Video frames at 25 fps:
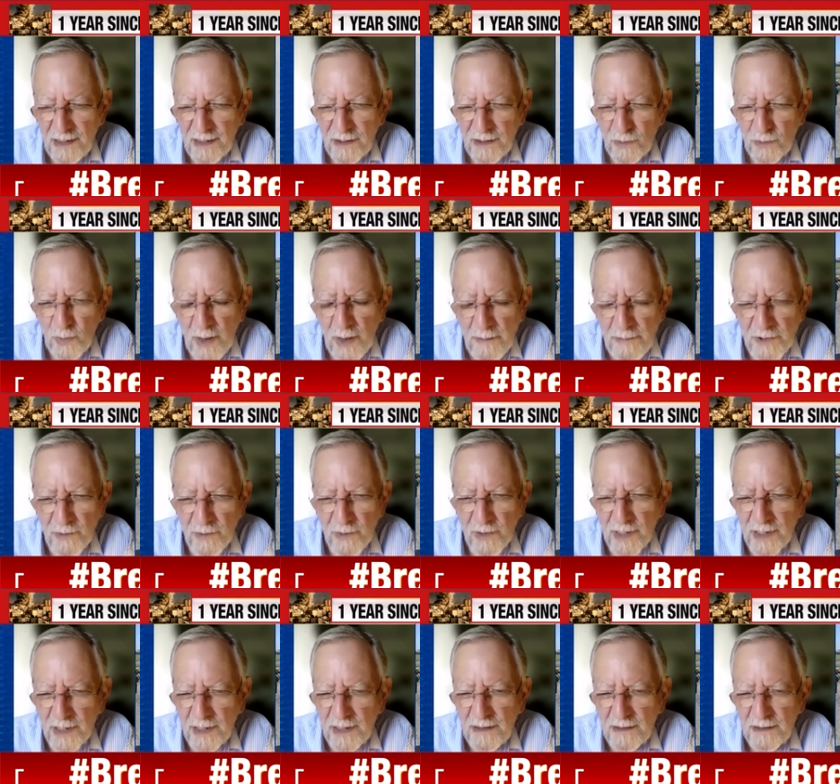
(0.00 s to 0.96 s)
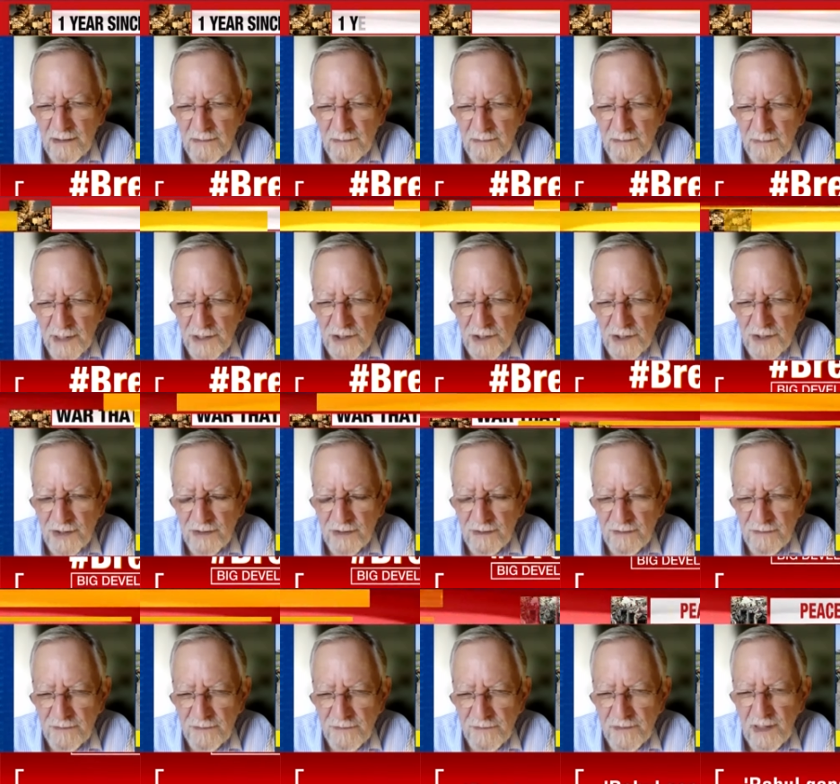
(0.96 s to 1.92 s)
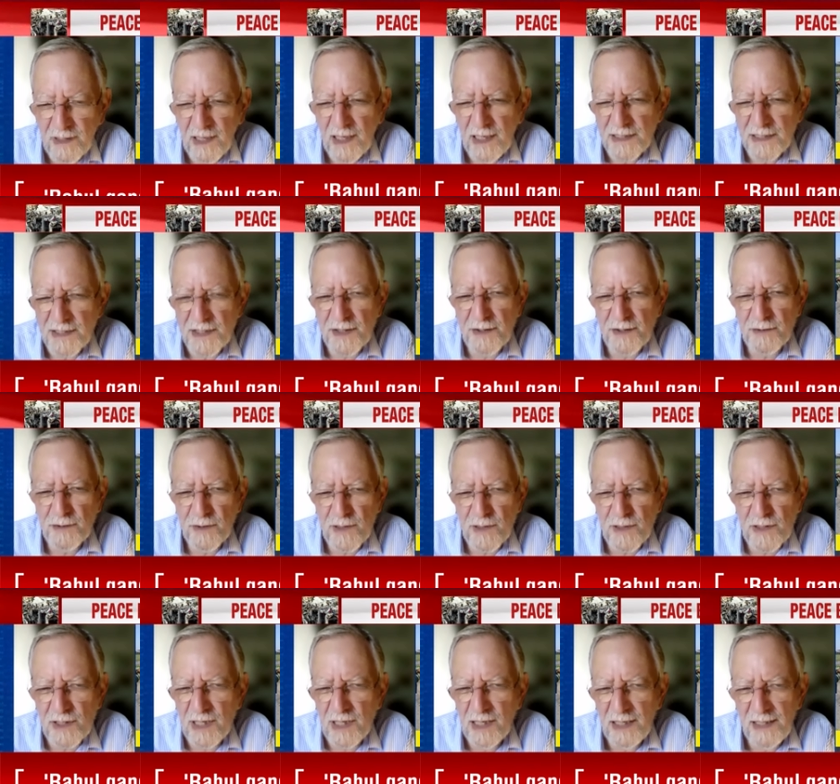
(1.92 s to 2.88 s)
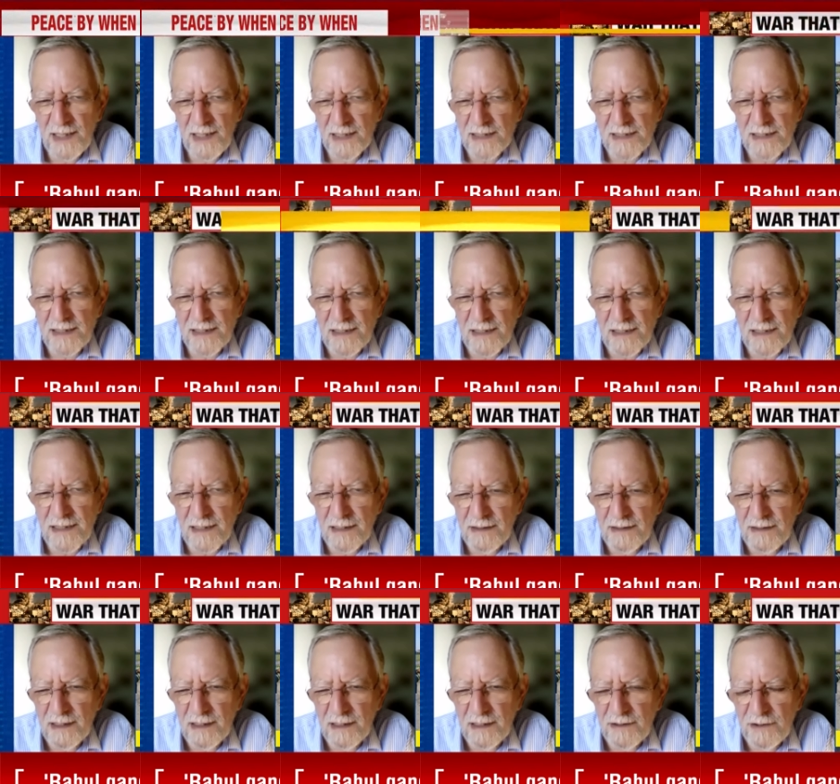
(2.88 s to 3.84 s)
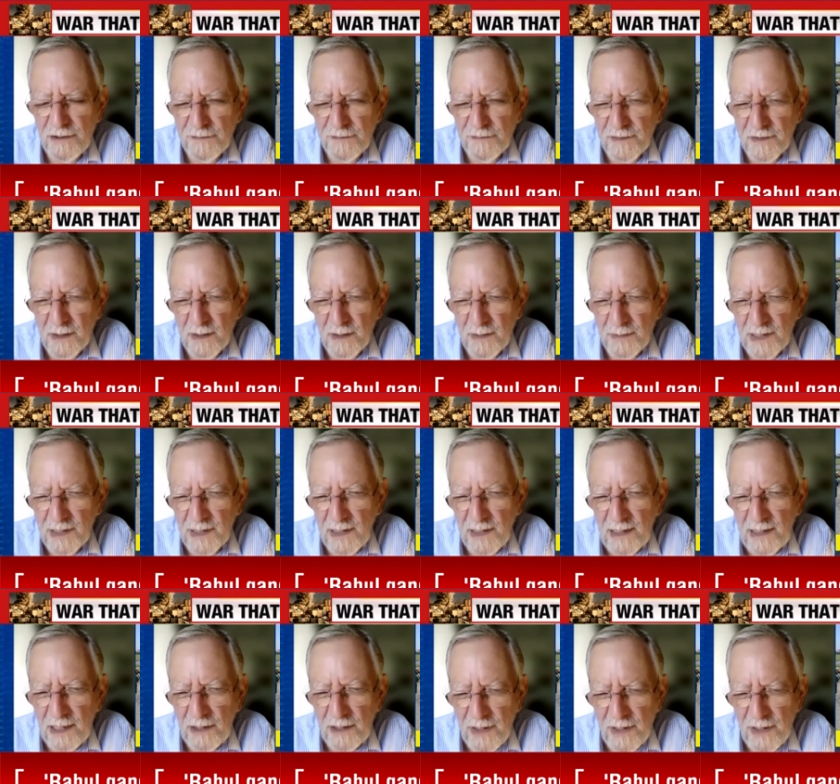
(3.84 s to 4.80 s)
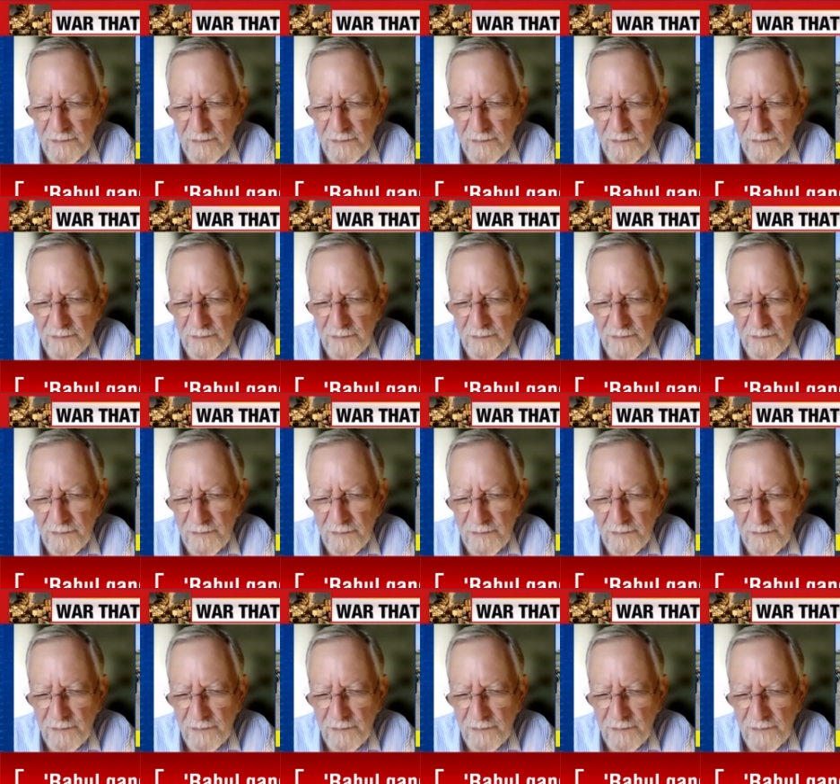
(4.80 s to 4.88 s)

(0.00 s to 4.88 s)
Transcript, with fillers: weaponry mm. which flies through the skies. This is a, a new phenomenon. They don't have